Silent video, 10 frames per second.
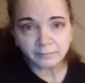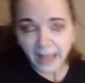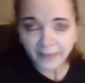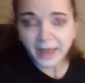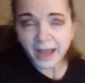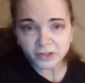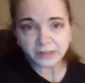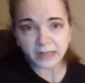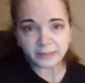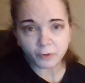not the
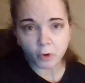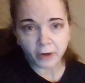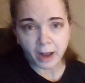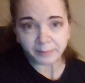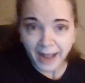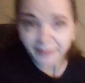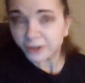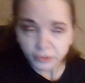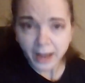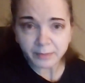exercise program, not
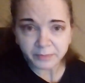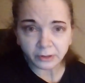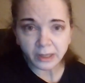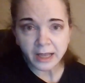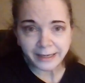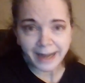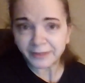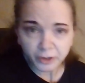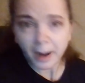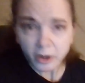their treadmill,
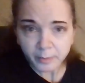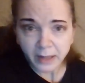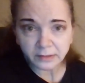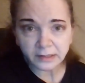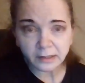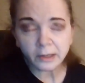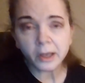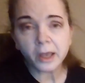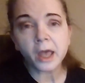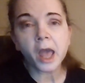not their barbells.
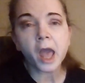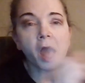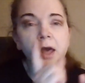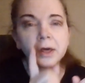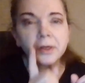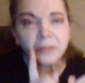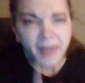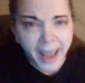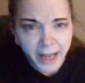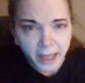
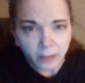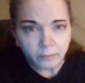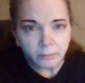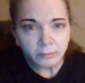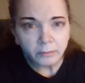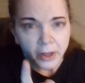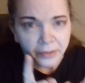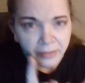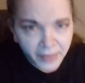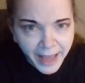They
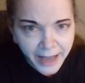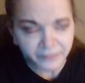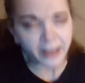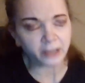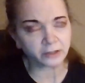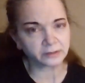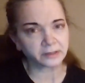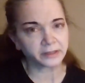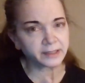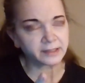failed.
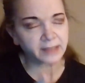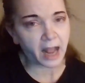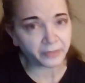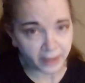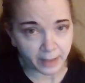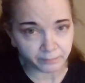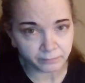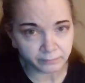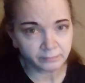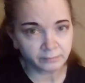It's on them.
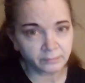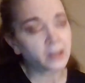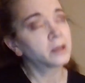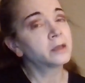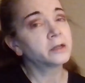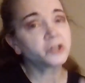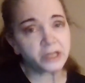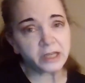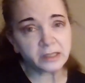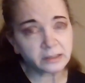
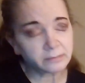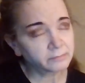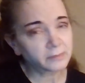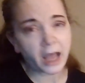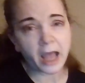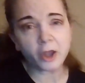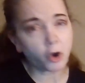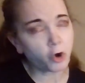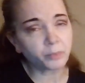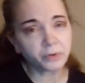Geez, I
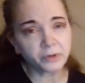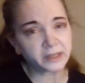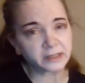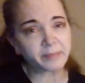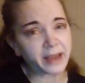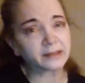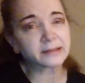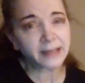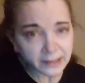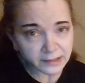hope this makes
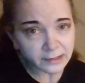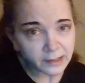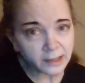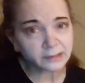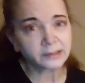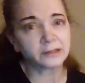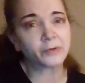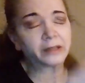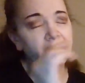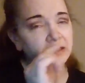sense
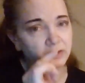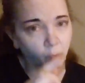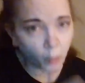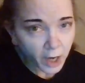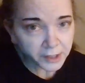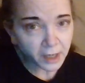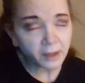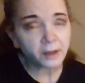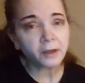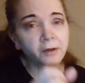to at least one
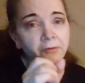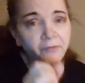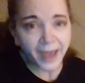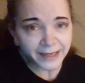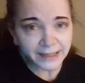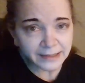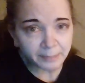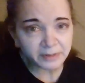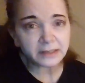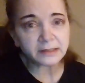fat
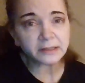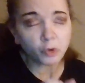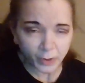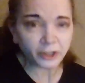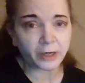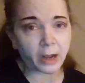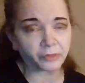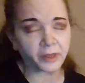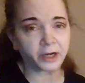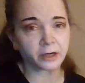acceptance quitter
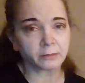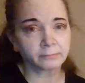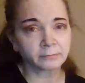out there.